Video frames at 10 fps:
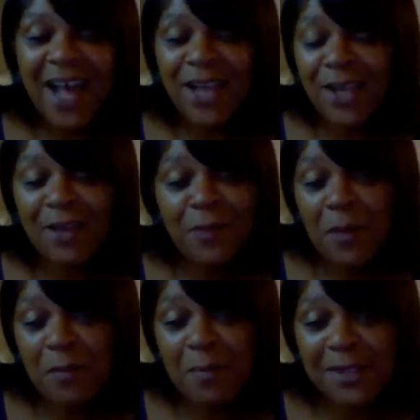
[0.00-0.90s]
I love
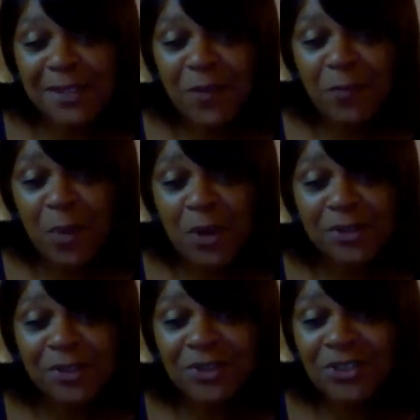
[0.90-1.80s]
giving myself
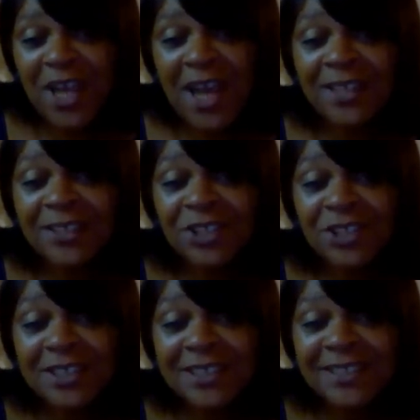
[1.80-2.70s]
personal
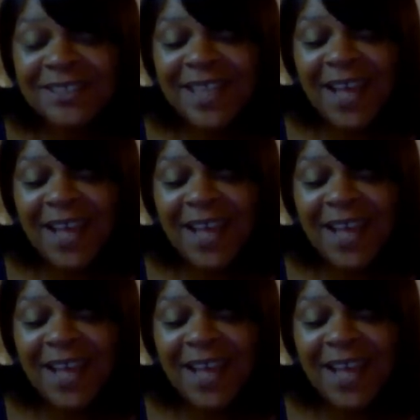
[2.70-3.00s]
challenges.